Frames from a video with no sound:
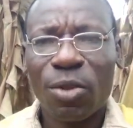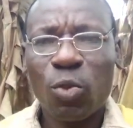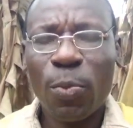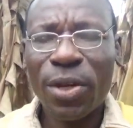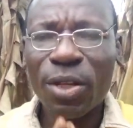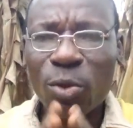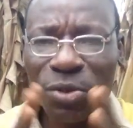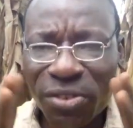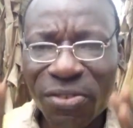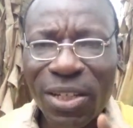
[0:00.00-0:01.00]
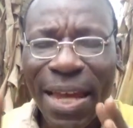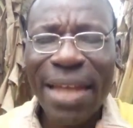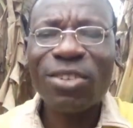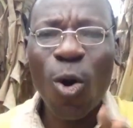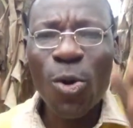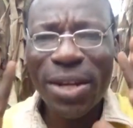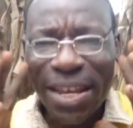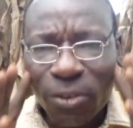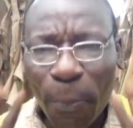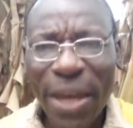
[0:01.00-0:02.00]
You will begin to get
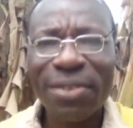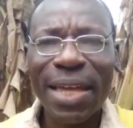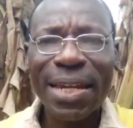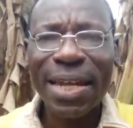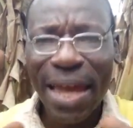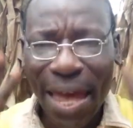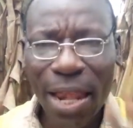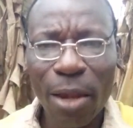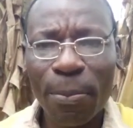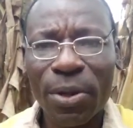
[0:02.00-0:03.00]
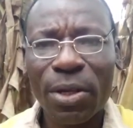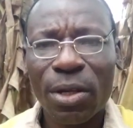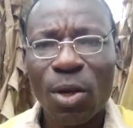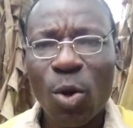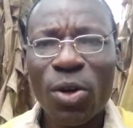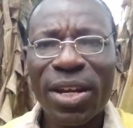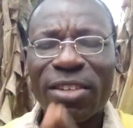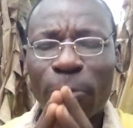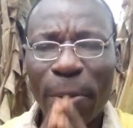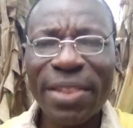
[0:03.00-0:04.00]
unexpected help,
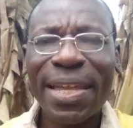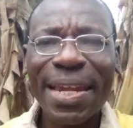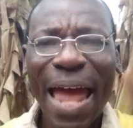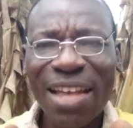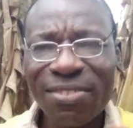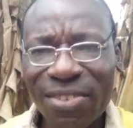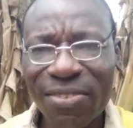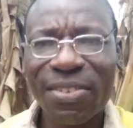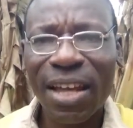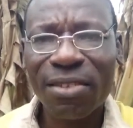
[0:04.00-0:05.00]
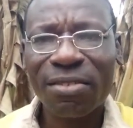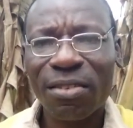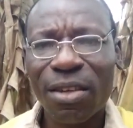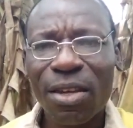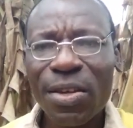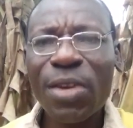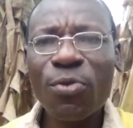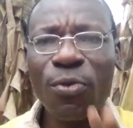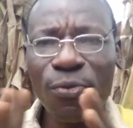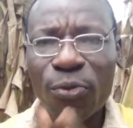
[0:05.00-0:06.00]
unexpected assistance,
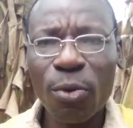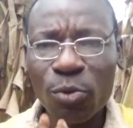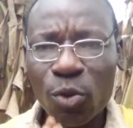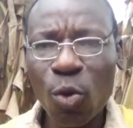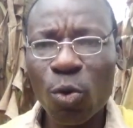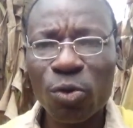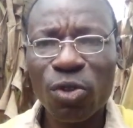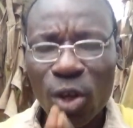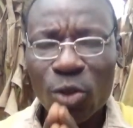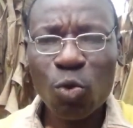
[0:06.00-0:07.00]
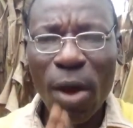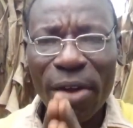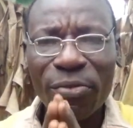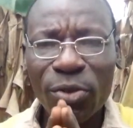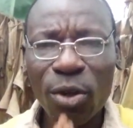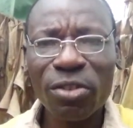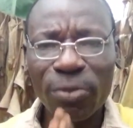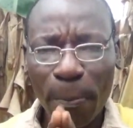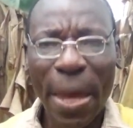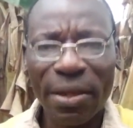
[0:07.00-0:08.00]
even from those you have
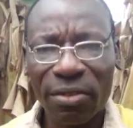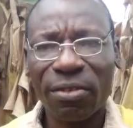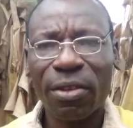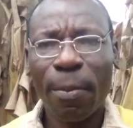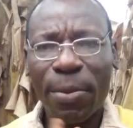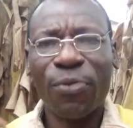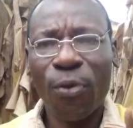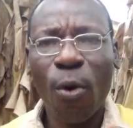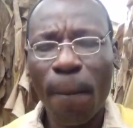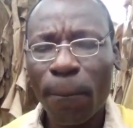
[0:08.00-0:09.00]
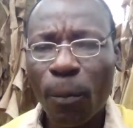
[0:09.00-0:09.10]
not met before.